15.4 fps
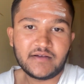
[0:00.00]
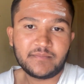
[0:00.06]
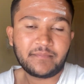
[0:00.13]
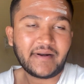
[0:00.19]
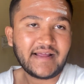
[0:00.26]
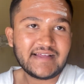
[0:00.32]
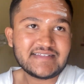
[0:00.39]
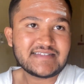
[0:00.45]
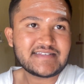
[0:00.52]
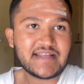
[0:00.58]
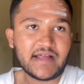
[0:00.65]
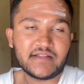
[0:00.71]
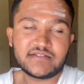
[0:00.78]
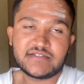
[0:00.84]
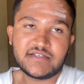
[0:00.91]
price,
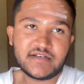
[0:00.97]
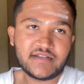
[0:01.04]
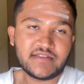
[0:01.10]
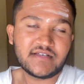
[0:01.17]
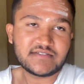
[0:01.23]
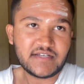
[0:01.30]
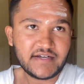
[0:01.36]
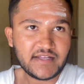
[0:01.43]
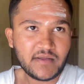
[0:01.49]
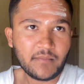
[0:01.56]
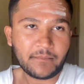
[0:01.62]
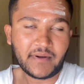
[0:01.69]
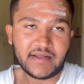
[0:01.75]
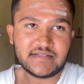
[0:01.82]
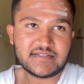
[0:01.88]
see, the seating
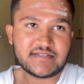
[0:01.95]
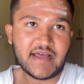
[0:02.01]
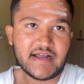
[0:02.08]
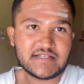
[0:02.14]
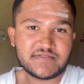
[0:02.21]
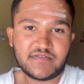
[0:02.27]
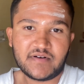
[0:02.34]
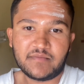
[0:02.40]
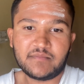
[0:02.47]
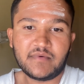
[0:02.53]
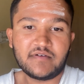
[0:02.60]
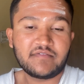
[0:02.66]
price starts from